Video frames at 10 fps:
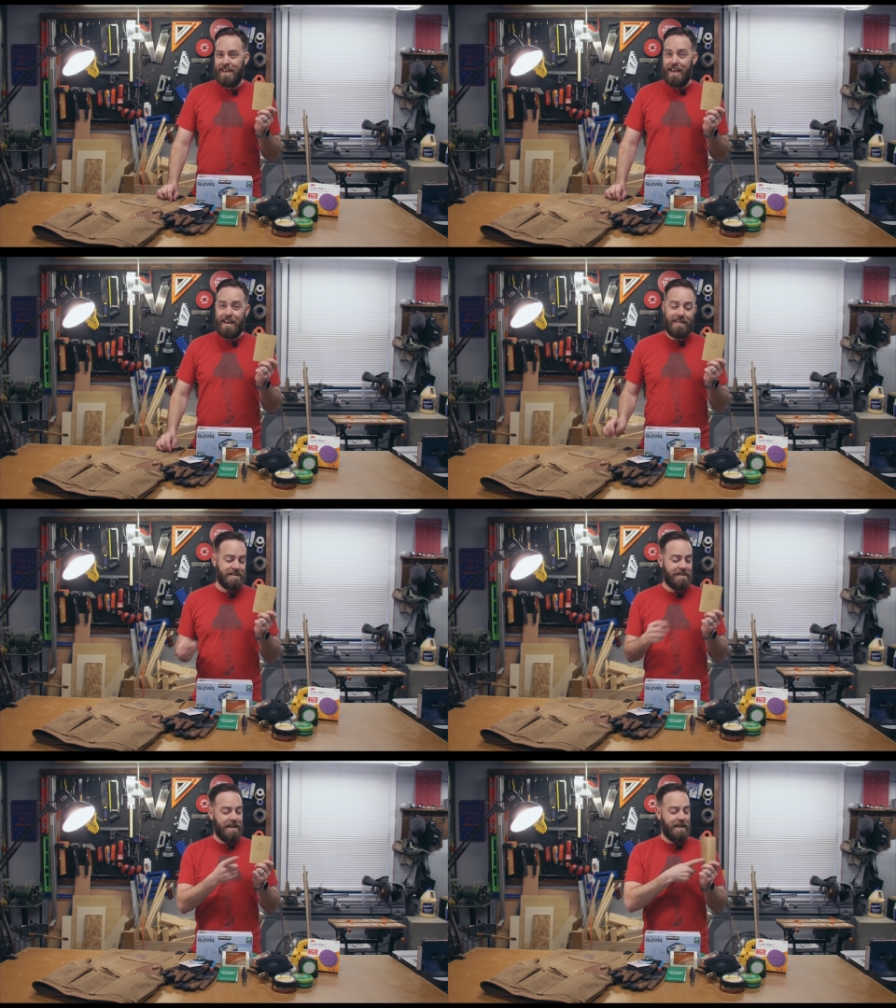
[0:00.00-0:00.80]
and
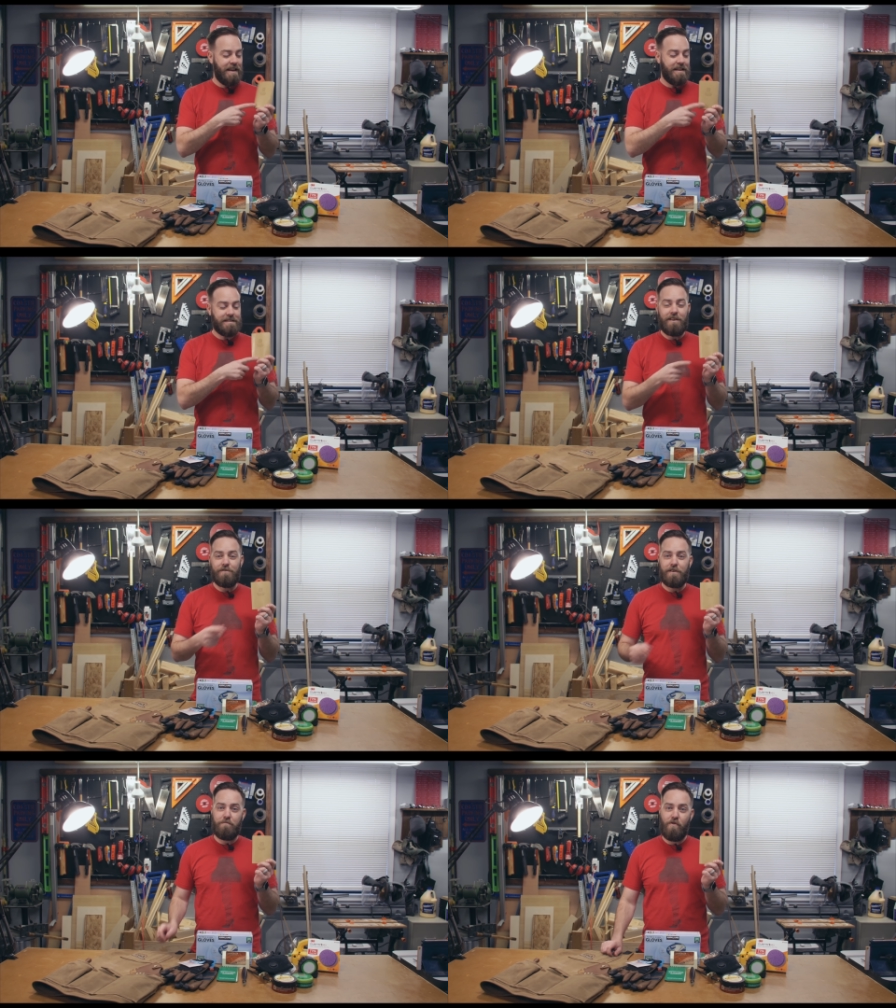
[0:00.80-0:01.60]
this thing has
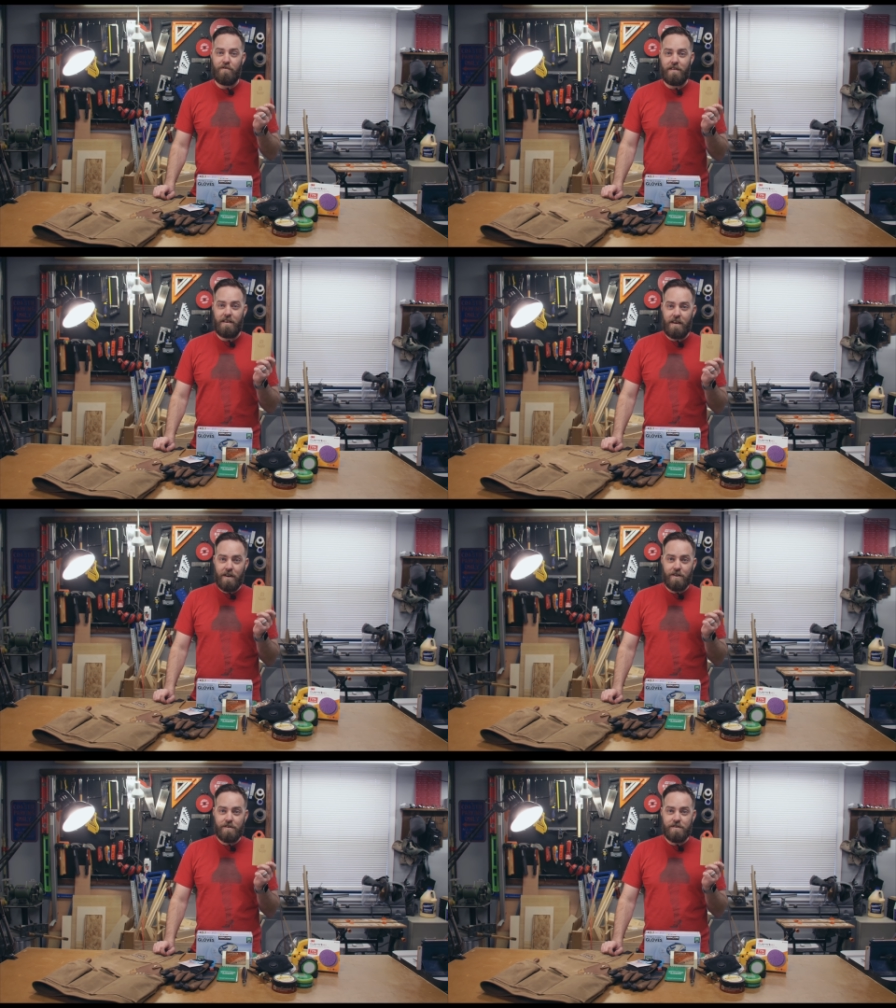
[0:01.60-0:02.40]
held up over the
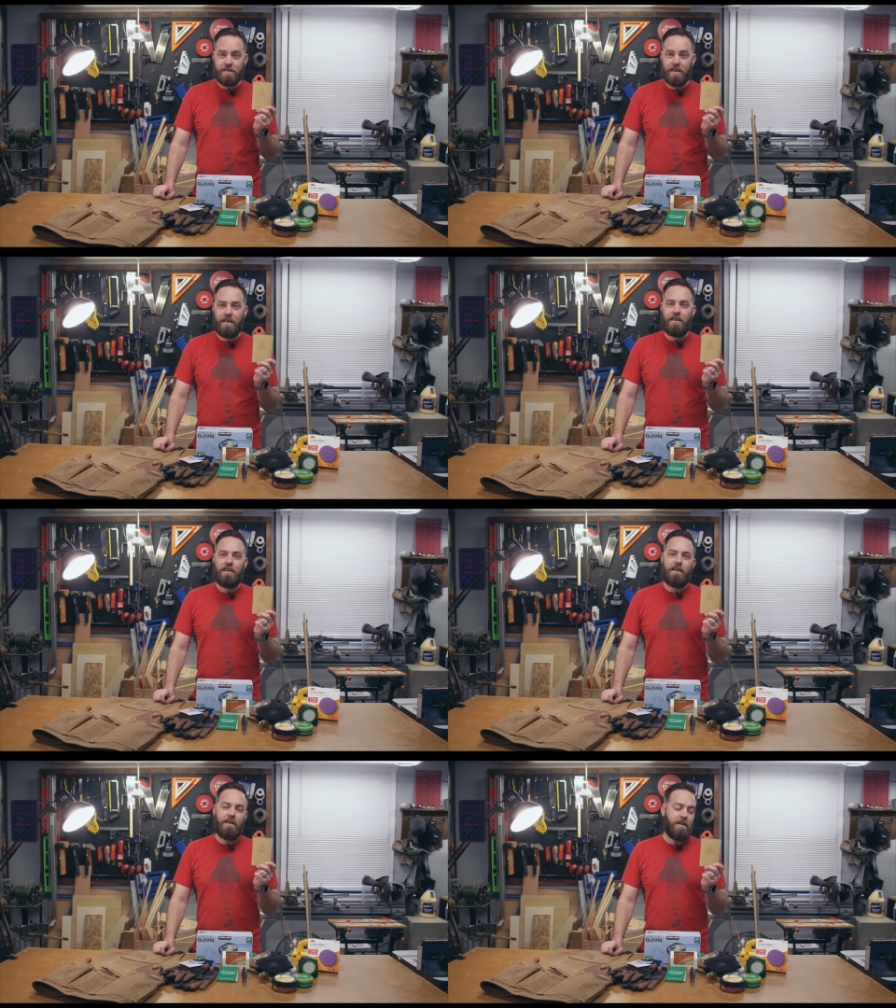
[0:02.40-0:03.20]
years,
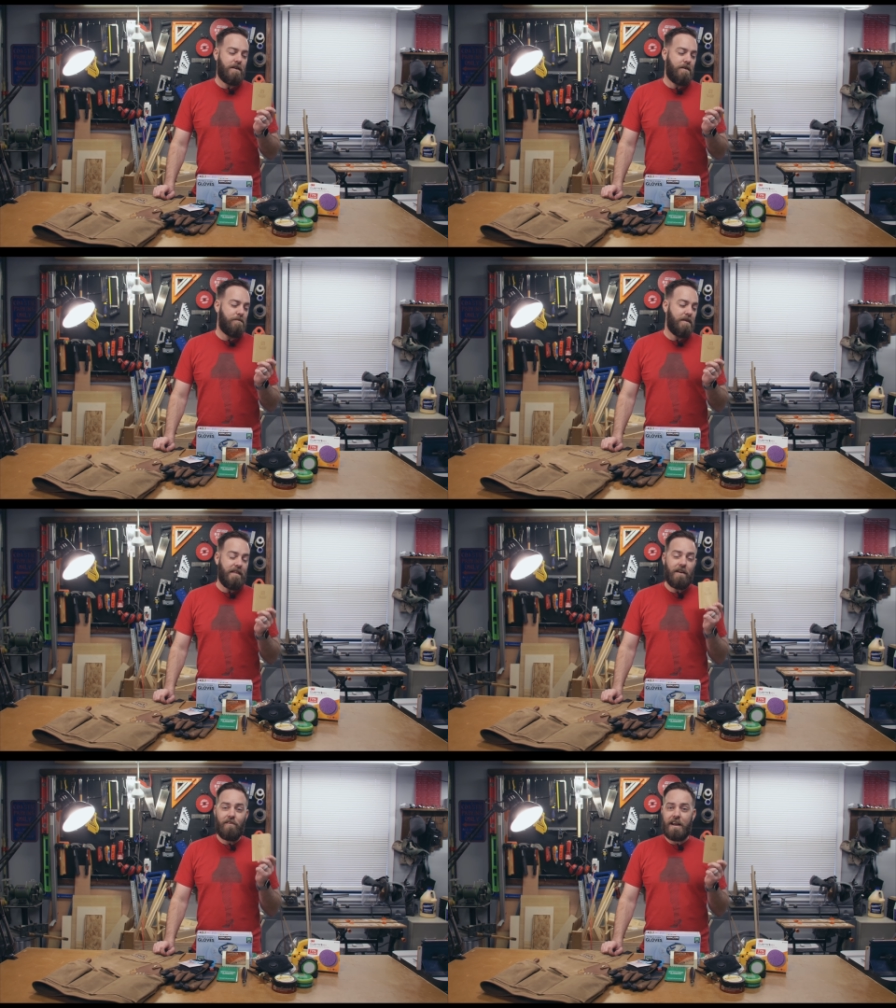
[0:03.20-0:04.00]

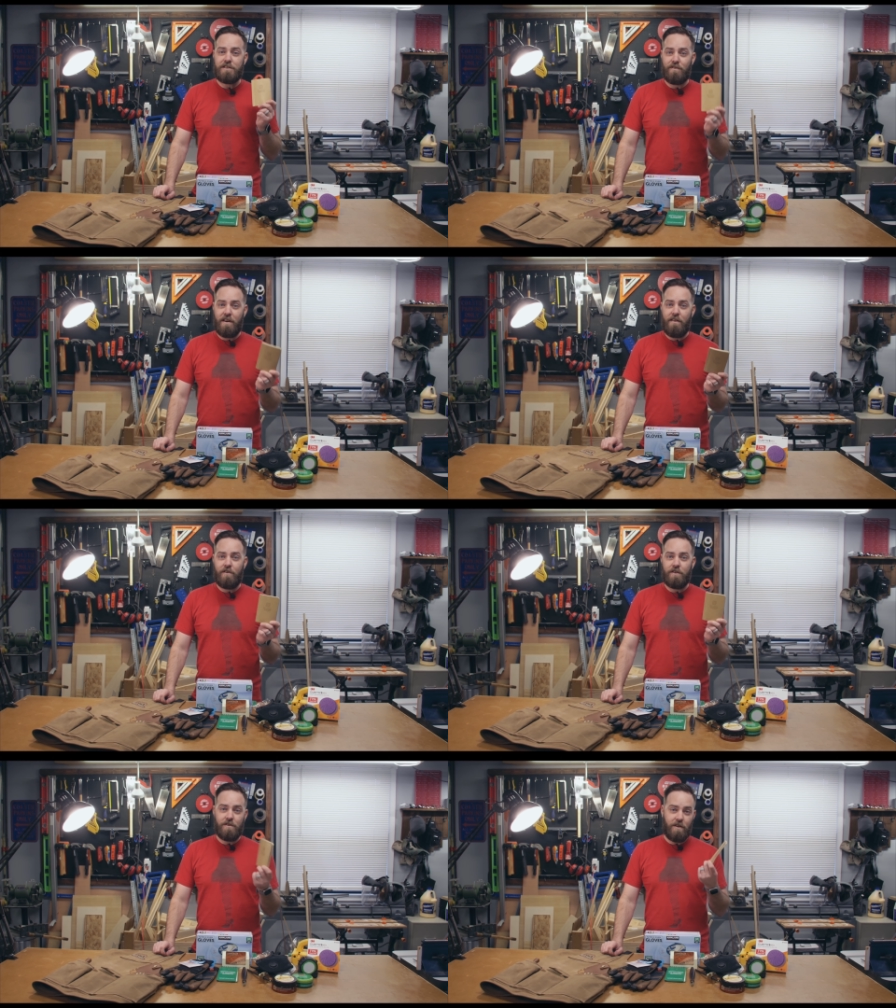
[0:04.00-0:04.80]
and they'll last
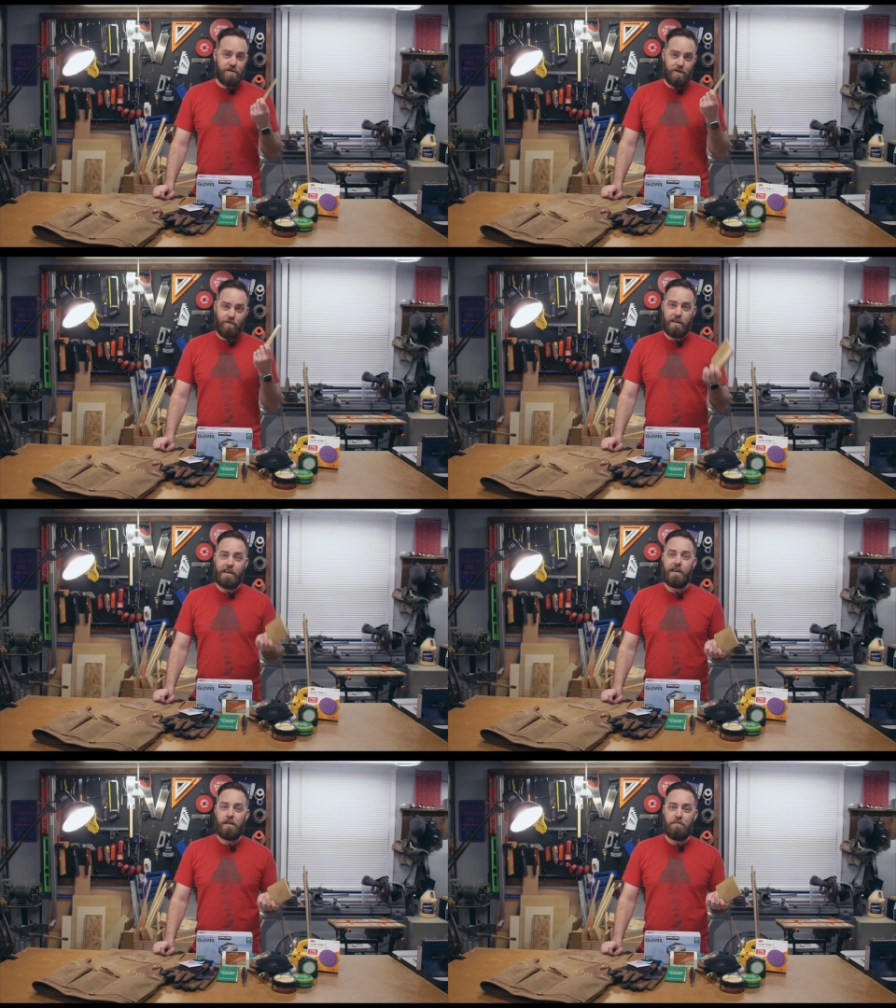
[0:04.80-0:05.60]
forever as long as you don't run
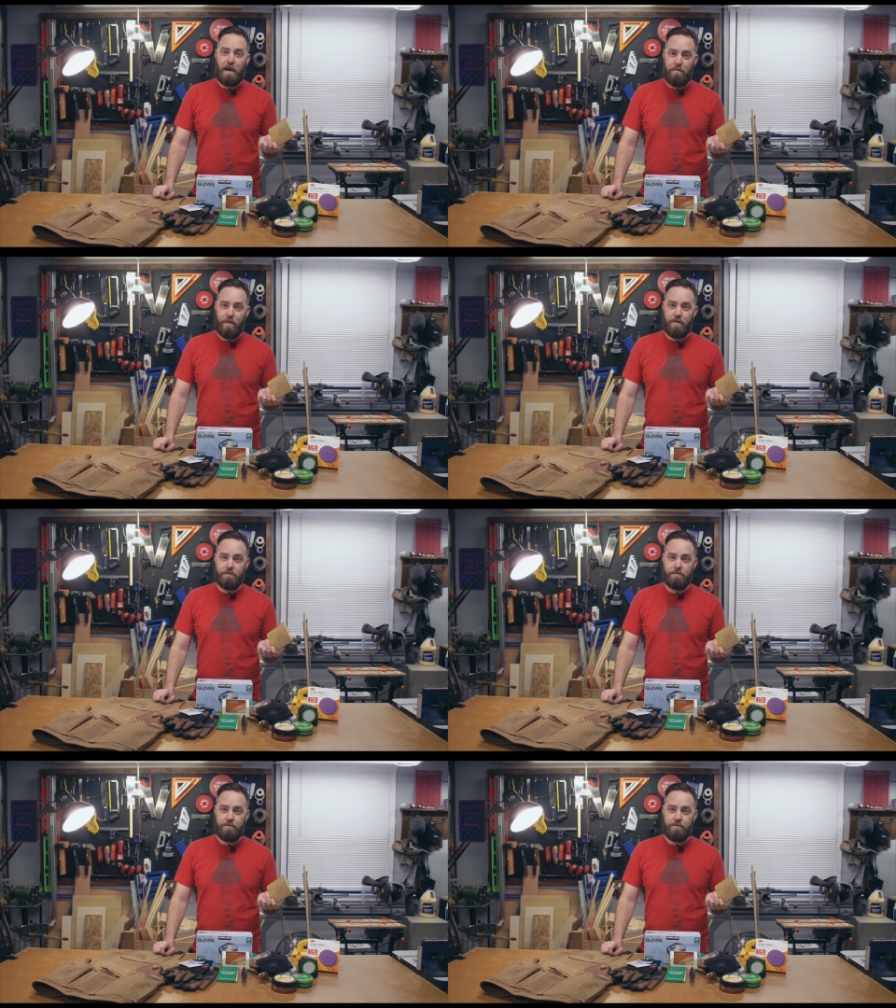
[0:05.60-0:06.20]
out of any paper.